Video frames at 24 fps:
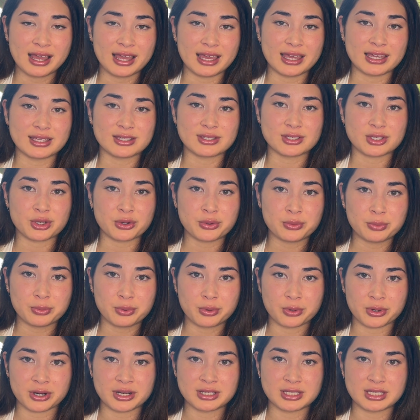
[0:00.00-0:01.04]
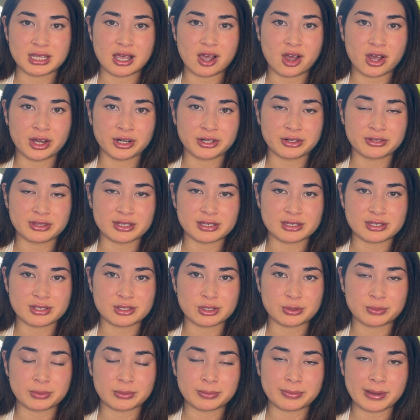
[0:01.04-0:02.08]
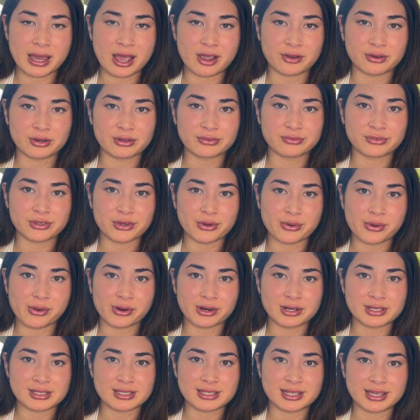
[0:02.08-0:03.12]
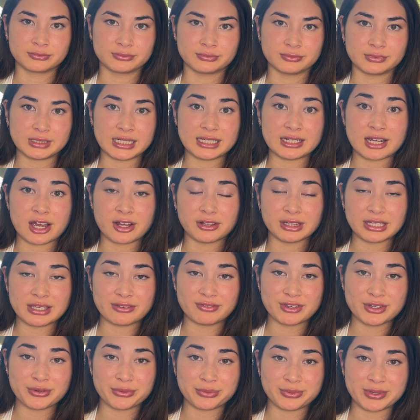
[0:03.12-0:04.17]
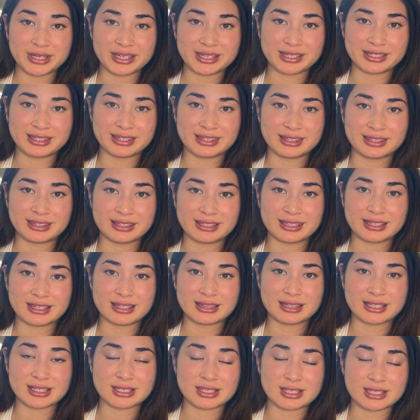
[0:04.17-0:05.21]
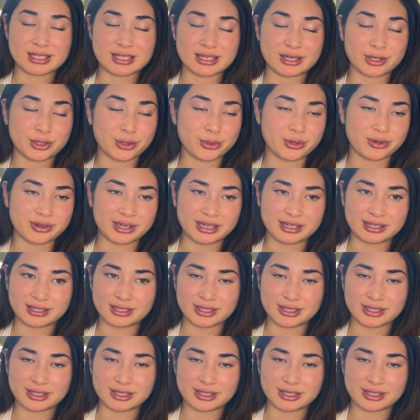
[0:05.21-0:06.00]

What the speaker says: It's so important to honor this superpower of yours. And I'll leave it with this quick